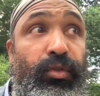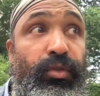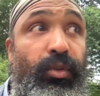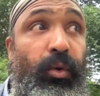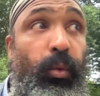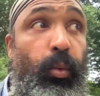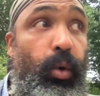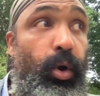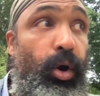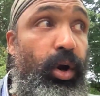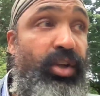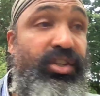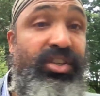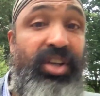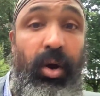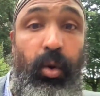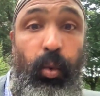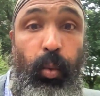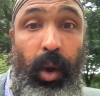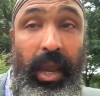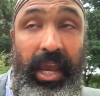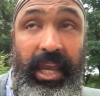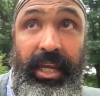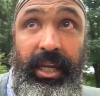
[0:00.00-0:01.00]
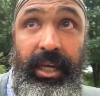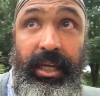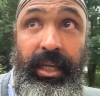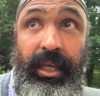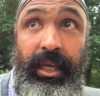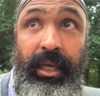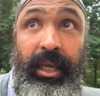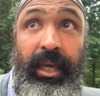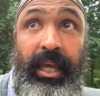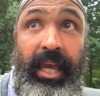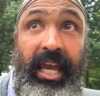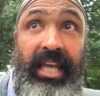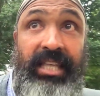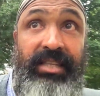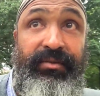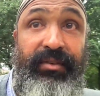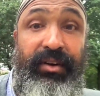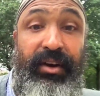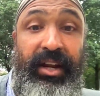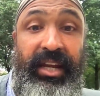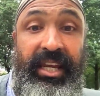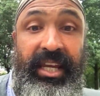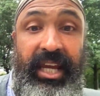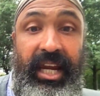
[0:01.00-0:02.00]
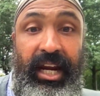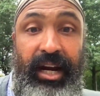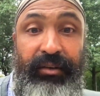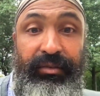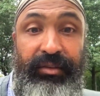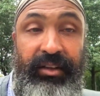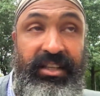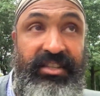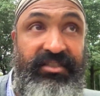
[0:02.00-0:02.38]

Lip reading: The words are weighted. It's very careful.